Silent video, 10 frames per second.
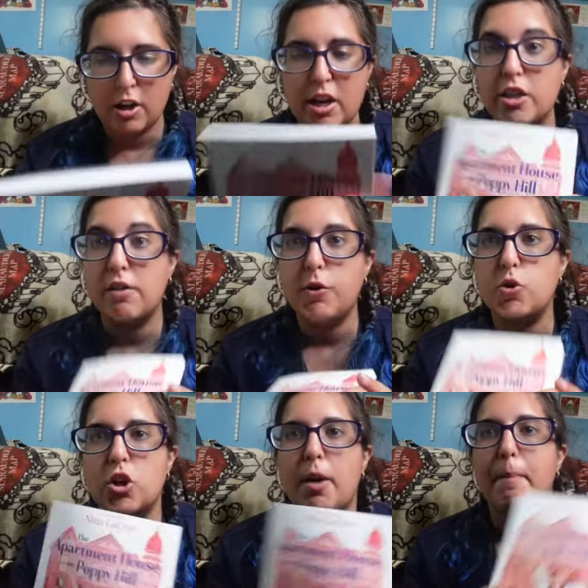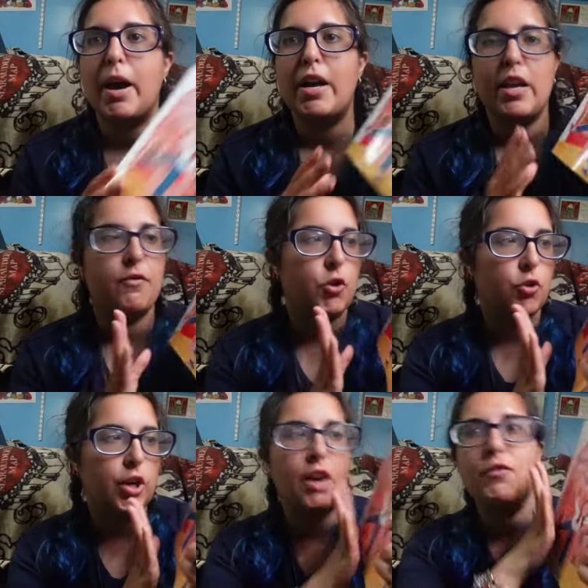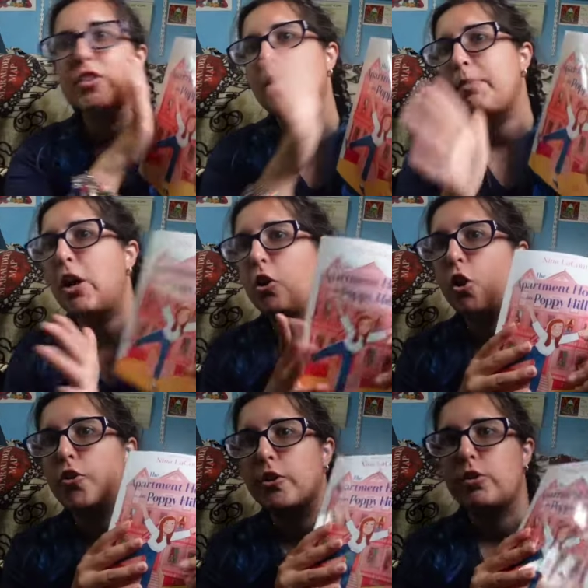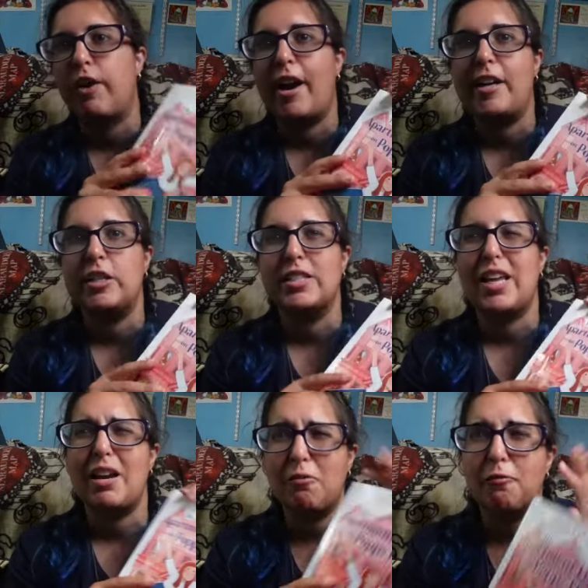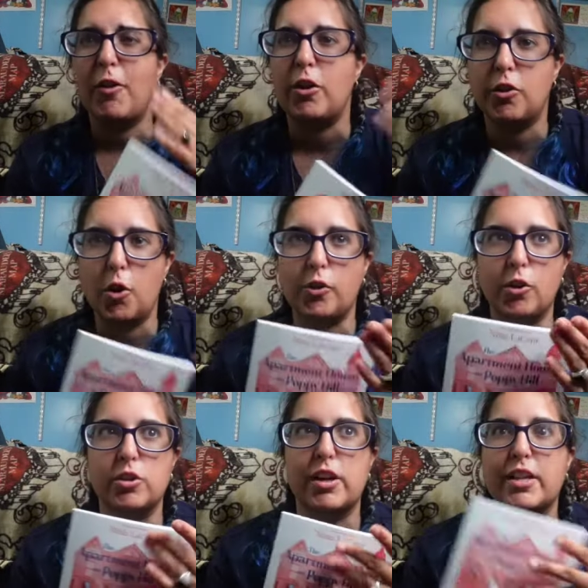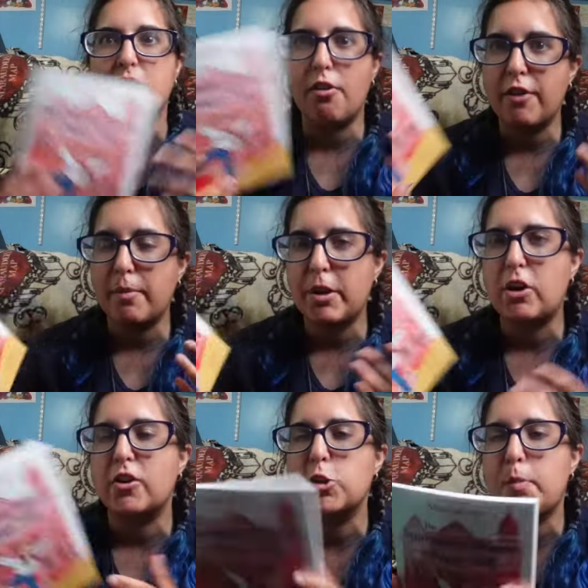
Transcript: in the future, but if you're looking for something along those vines, like along those lines of the Van Beekers,